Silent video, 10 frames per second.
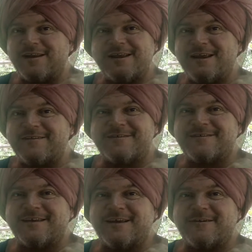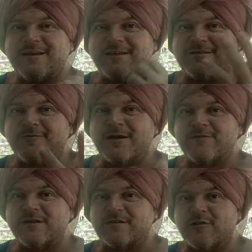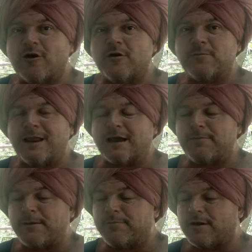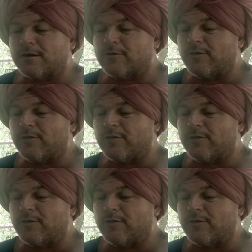very interesting ingredients. We have this long black pepper